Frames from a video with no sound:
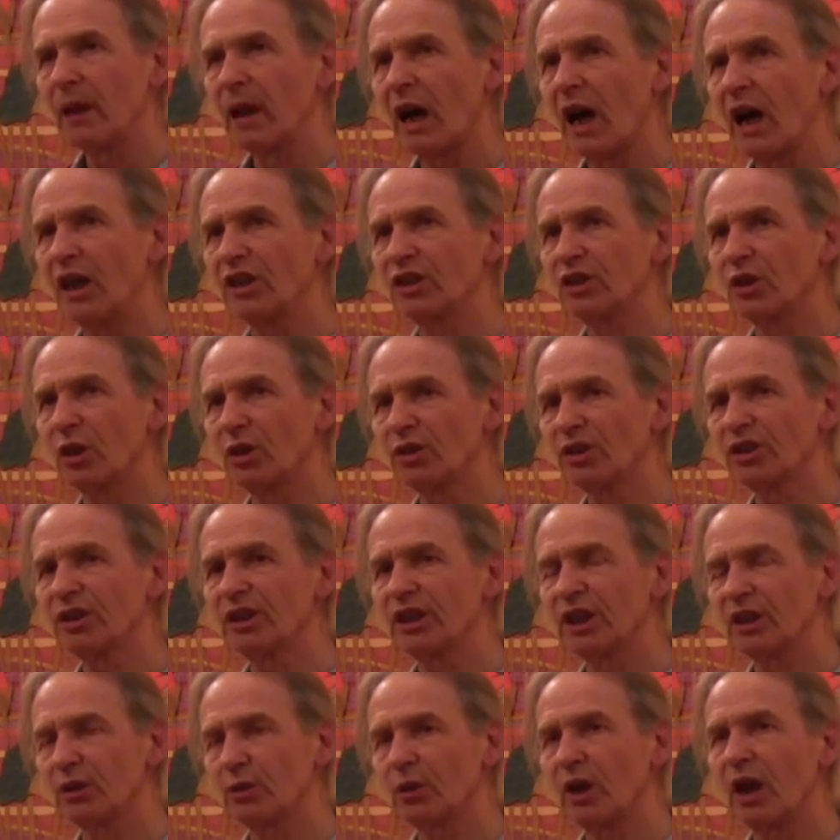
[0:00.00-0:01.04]
I was
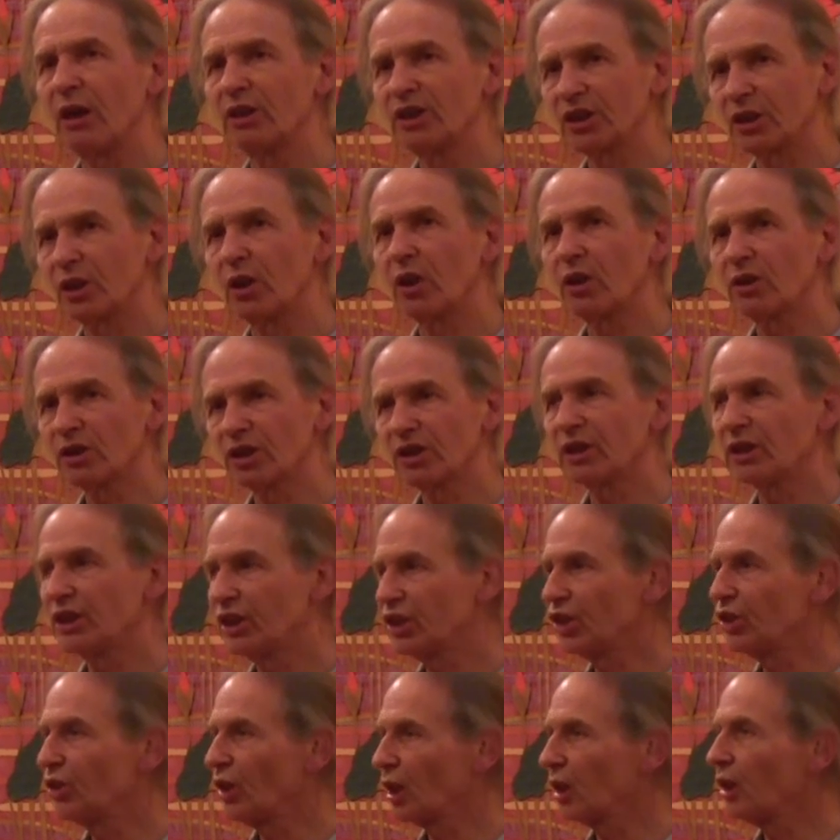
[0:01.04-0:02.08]
constantly
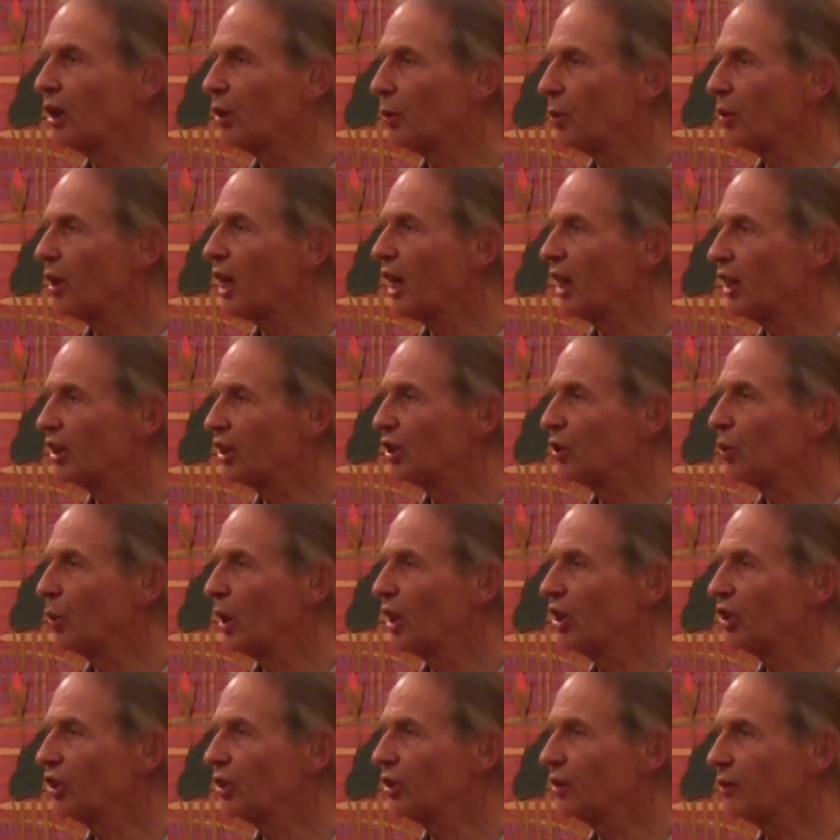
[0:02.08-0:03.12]
struggling with that as a
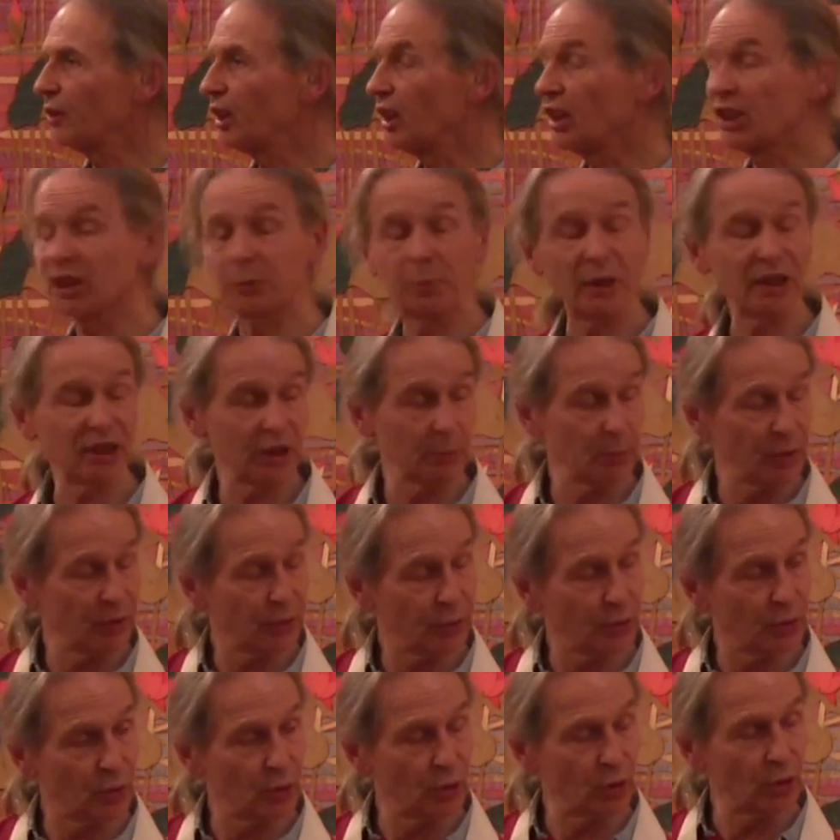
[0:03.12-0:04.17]
question, and especially
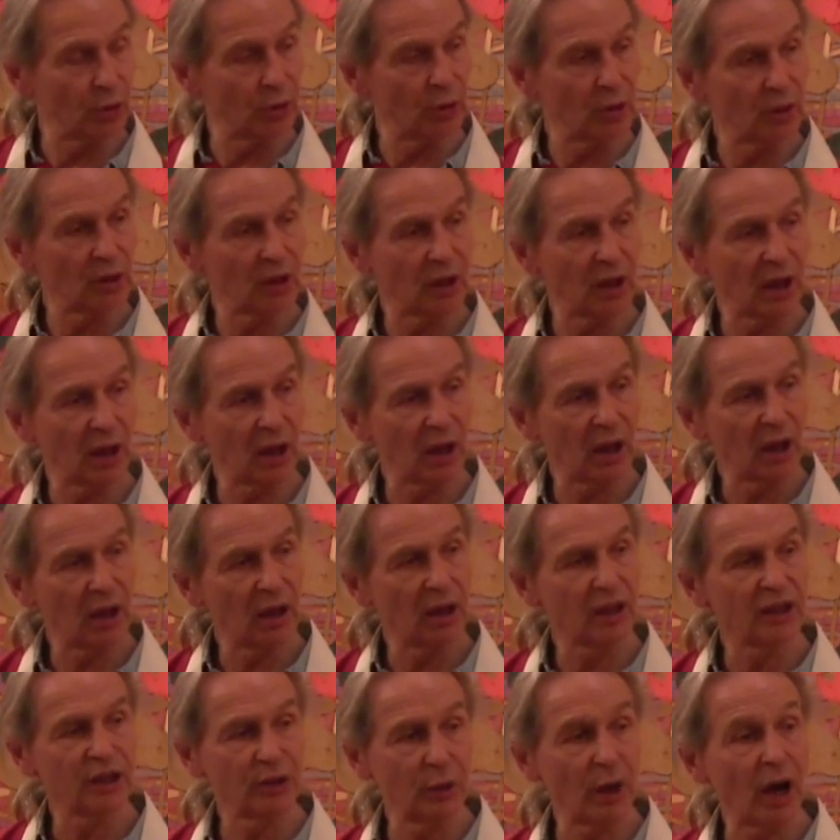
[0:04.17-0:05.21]
before,
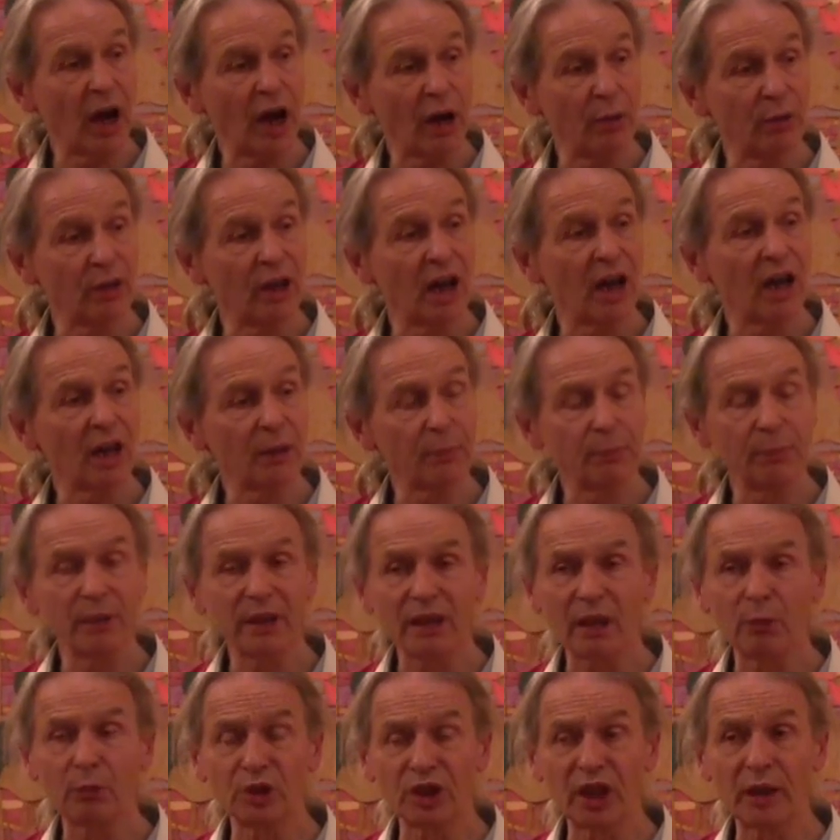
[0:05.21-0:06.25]
I
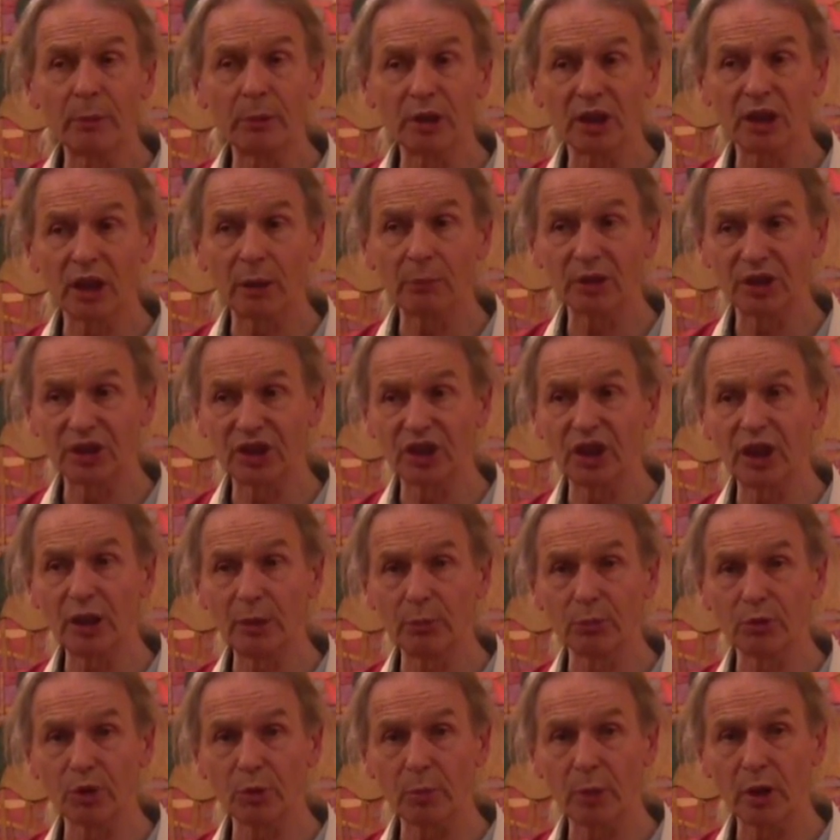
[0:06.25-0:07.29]
was able to come to
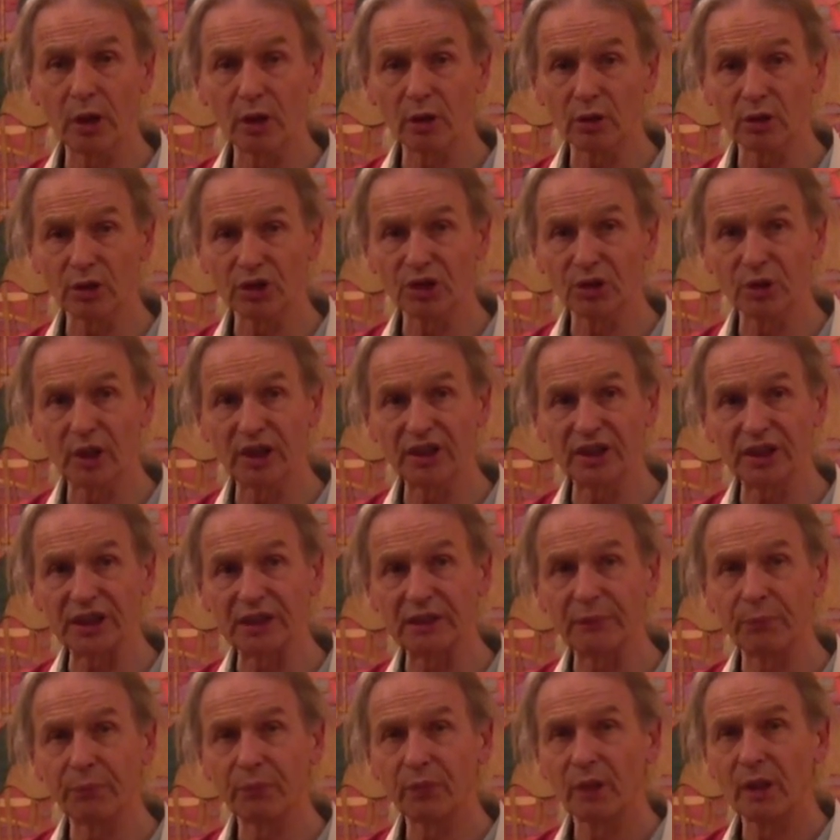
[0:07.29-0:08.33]
terms with my own cross-dressing.
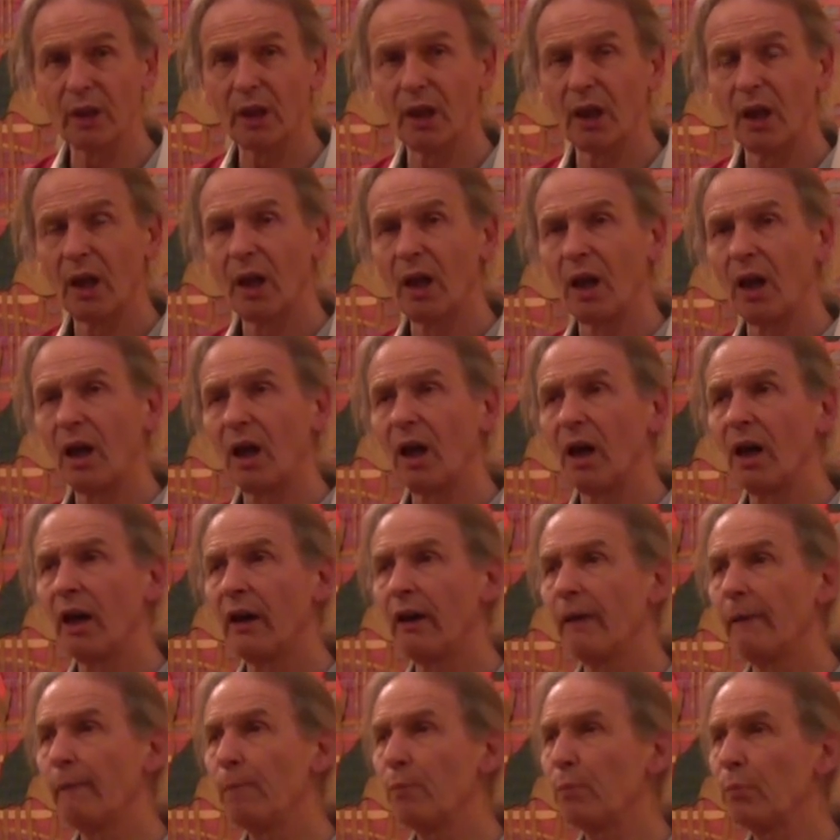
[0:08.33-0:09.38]

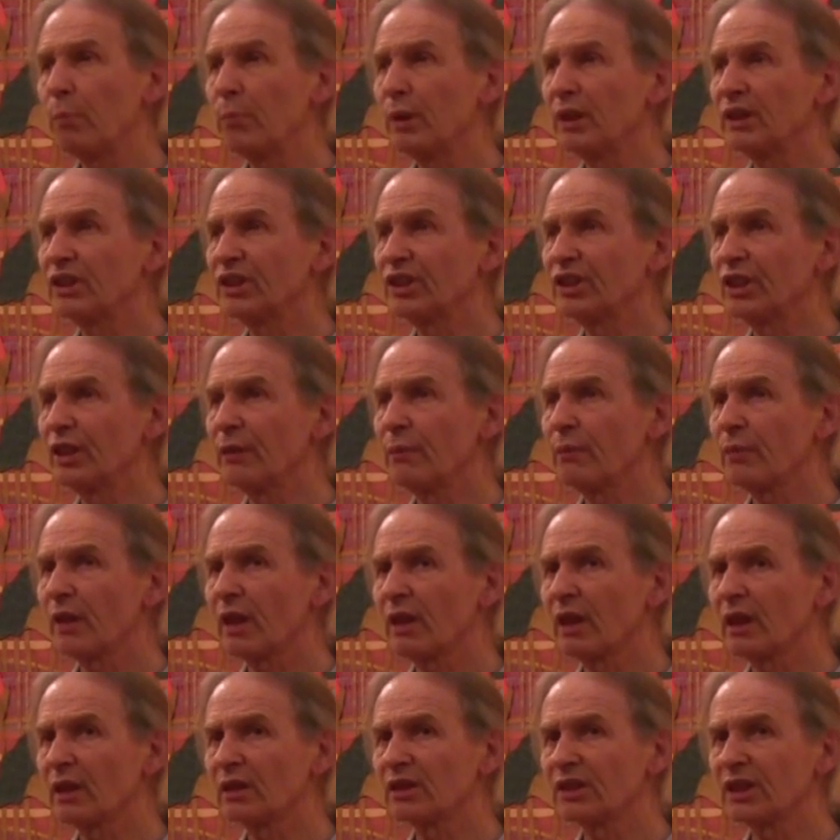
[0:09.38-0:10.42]
But I
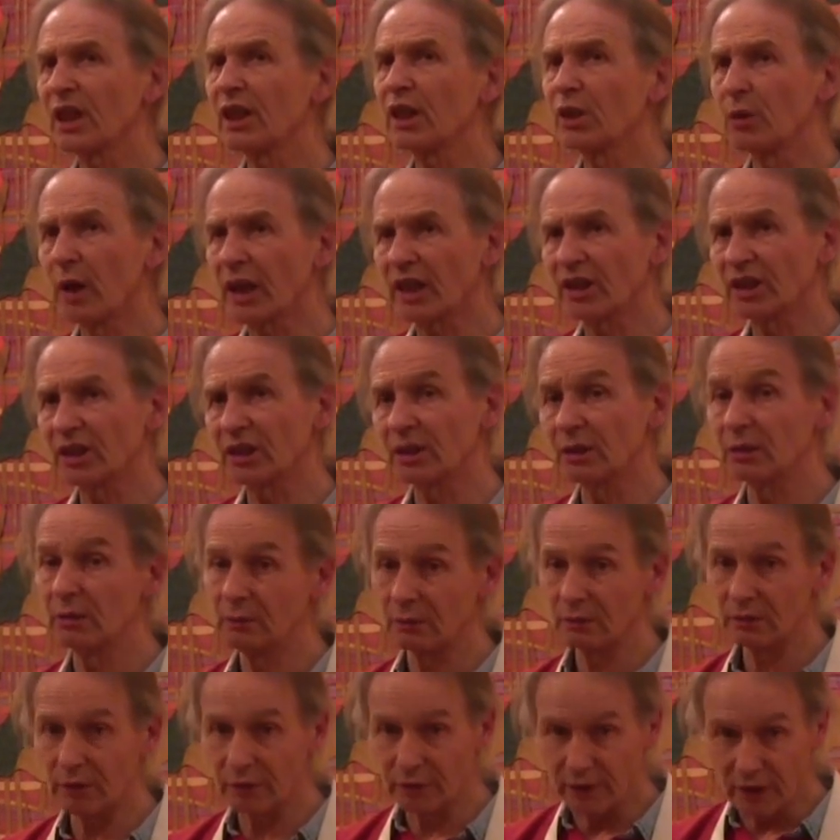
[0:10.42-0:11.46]
think Sangharakshita,
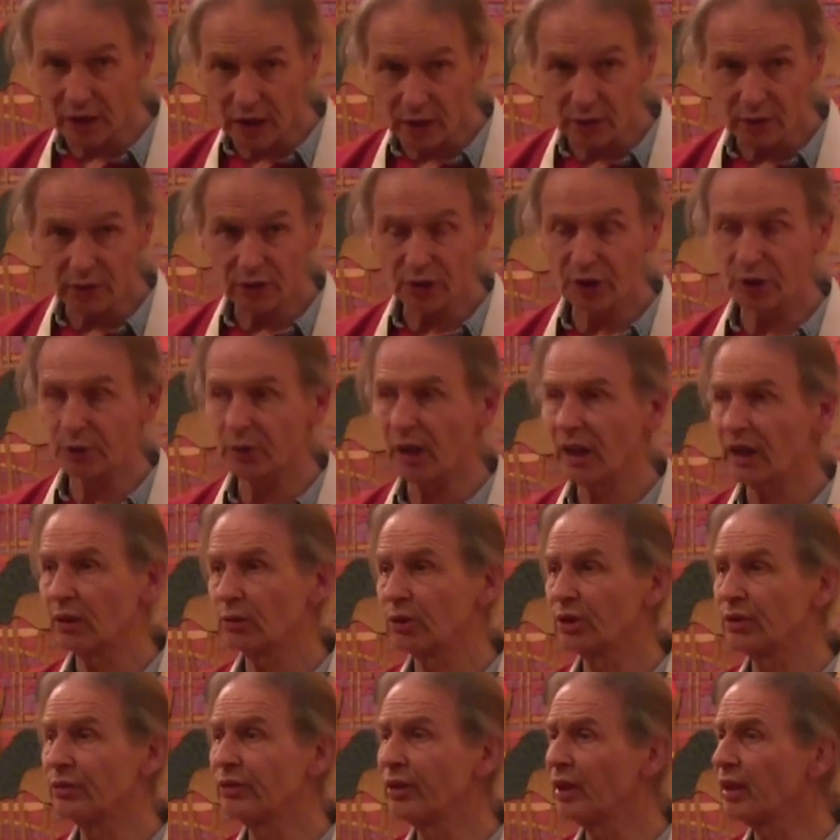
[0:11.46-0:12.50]
the founder of Triratna,
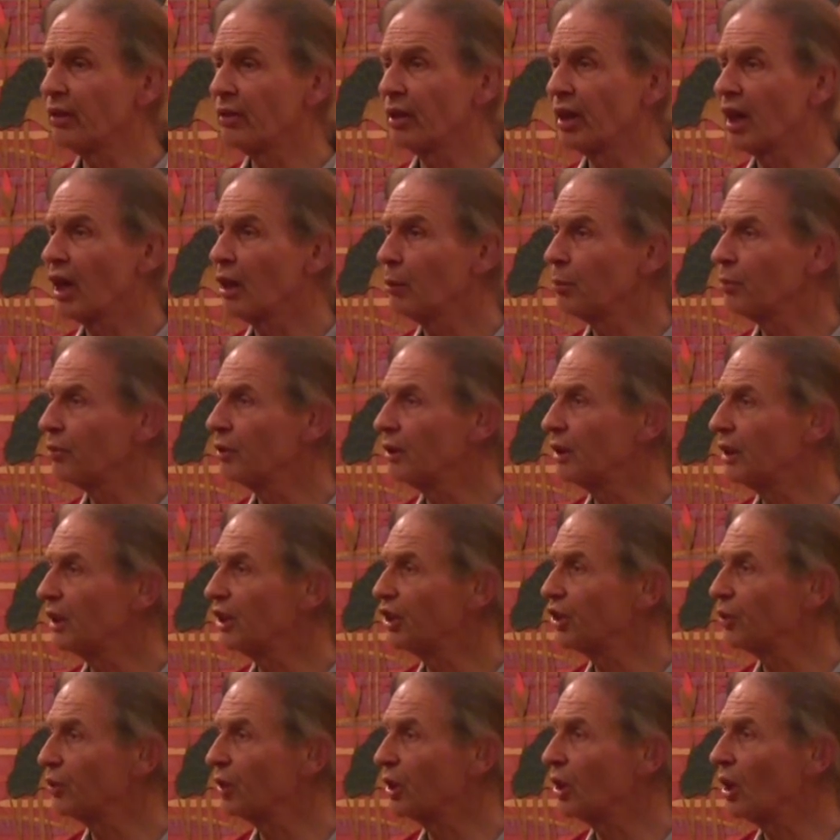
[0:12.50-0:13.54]
was very, very helpful in
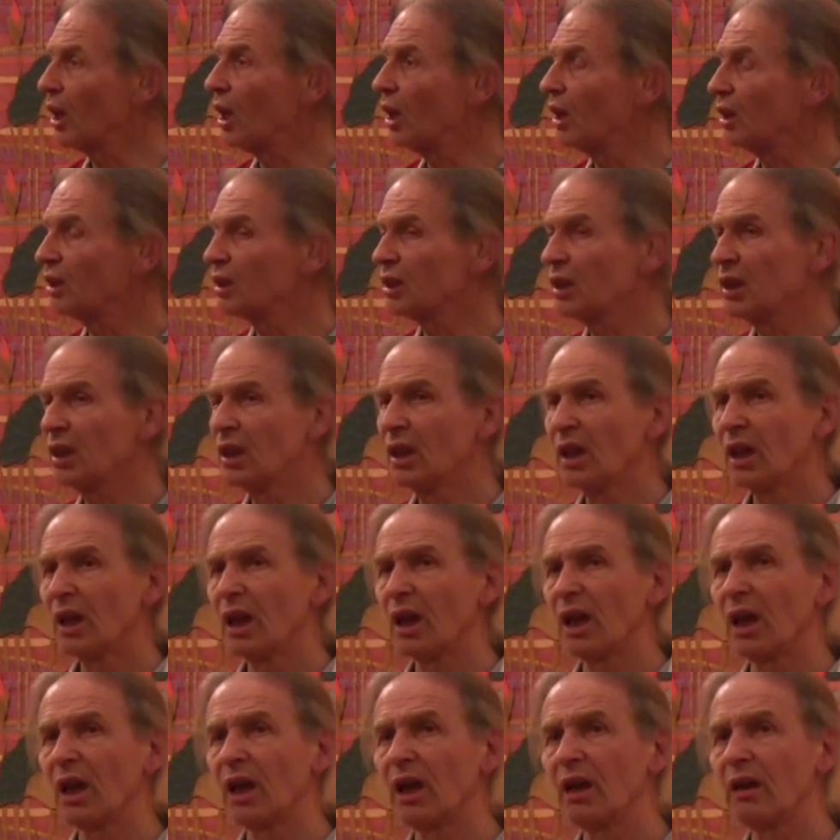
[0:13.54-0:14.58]
this regard,
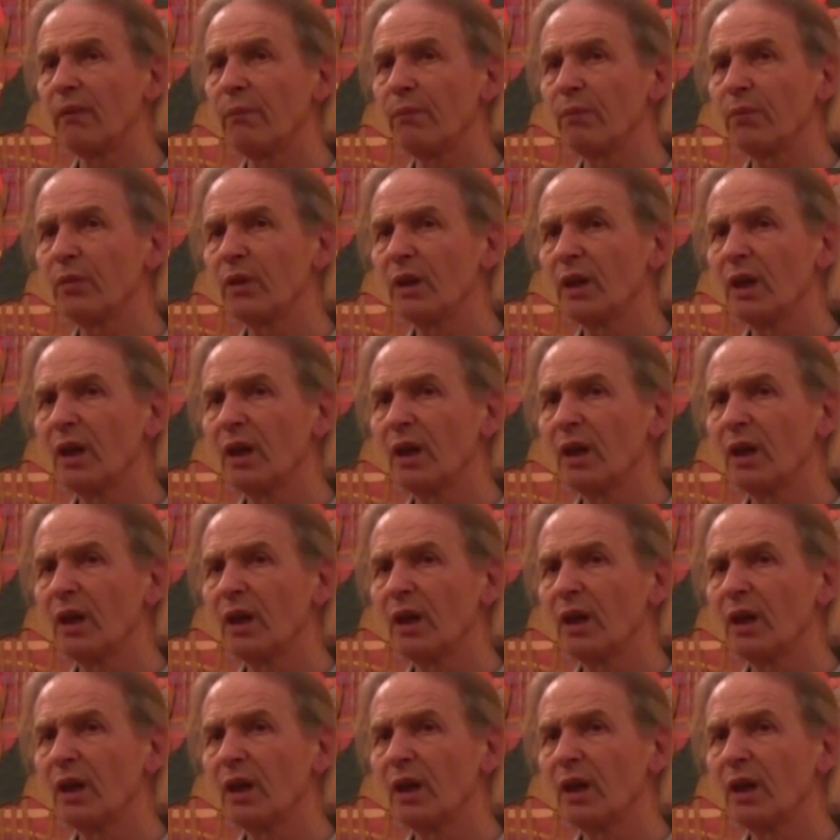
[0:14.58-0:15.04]
because